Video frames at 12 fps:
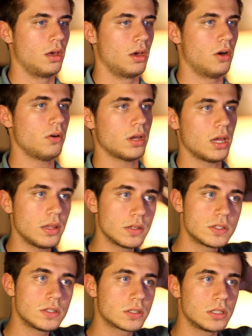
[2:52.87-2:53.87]
Okay,
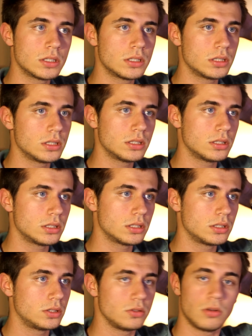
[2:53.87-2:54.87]
this is
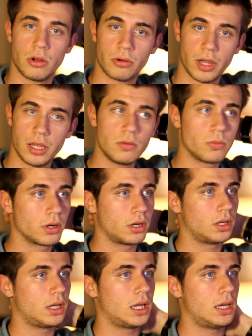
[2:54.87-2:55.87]
gonna do alright. We're
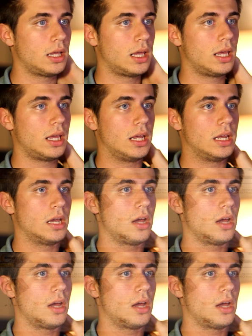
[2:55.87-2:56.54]
gonna get a